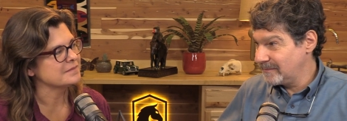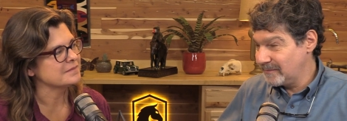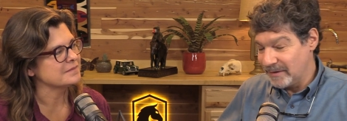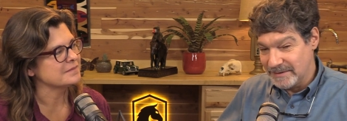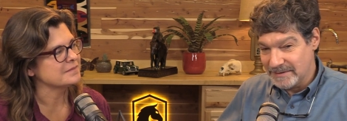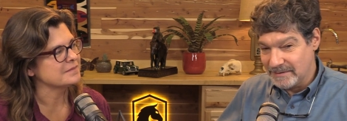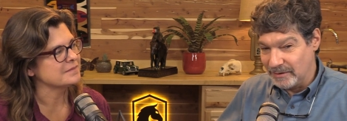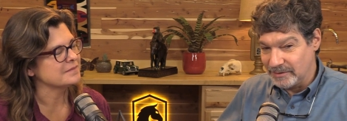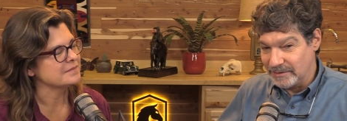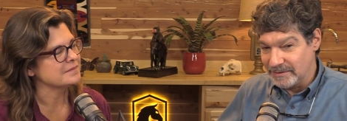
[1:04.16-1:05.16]
Speaker 1: various
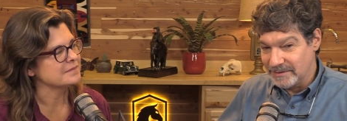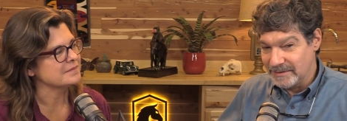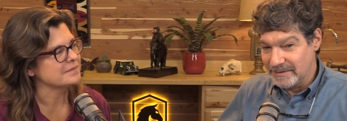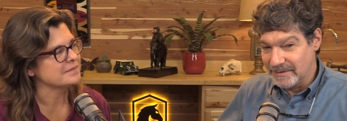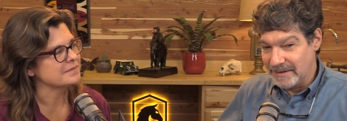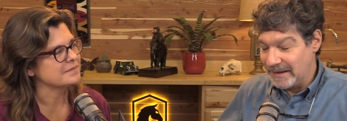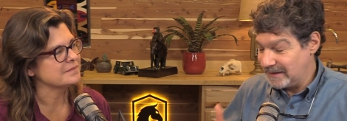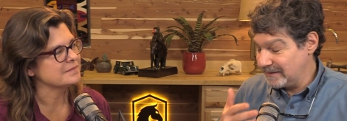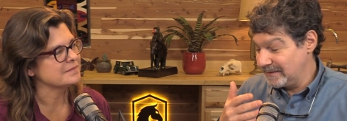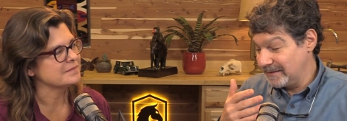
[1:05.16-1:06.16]
cultures
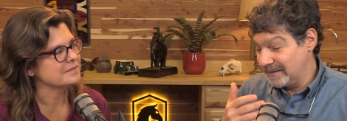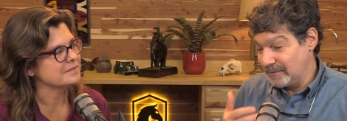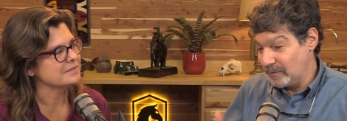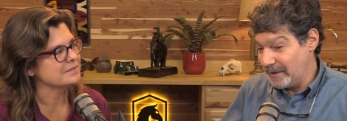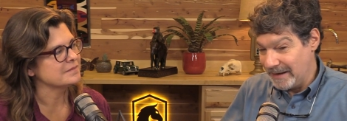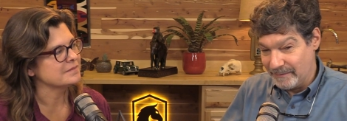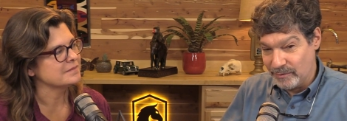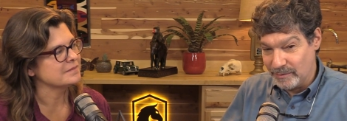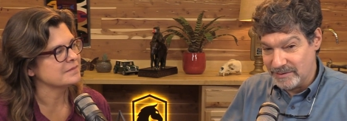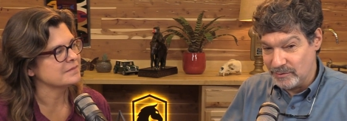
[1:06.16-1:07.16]
that we have
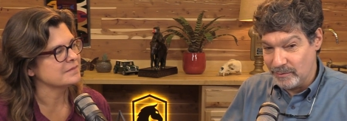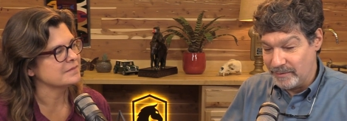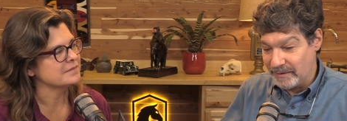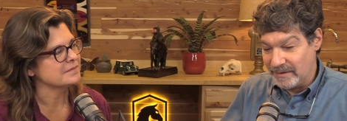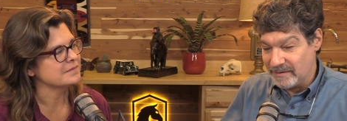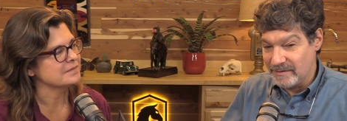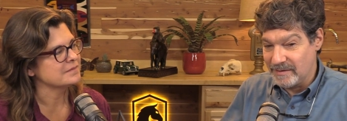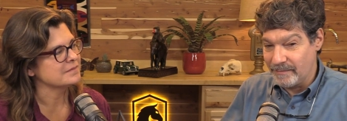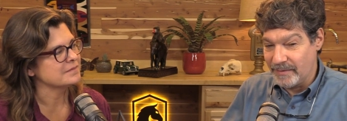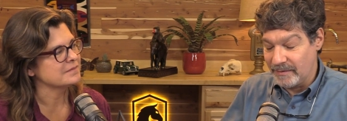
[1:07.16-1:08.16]
to assume that this is
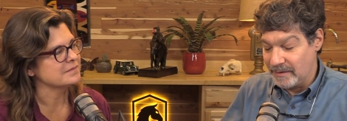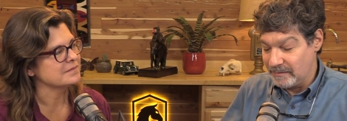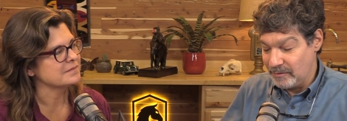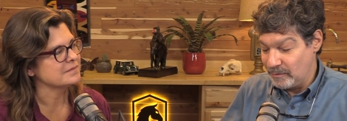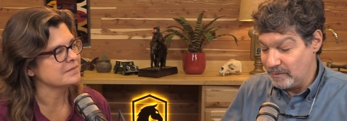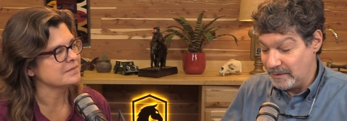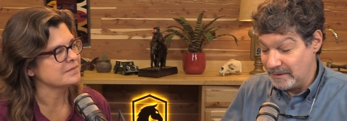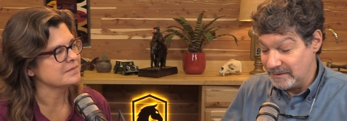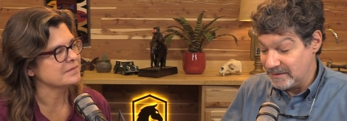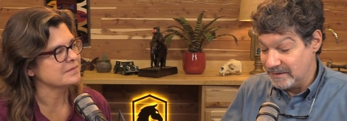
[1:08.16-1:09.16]
something that human
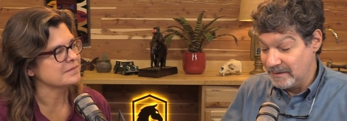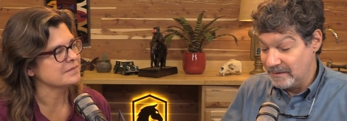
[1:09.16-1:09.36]
beings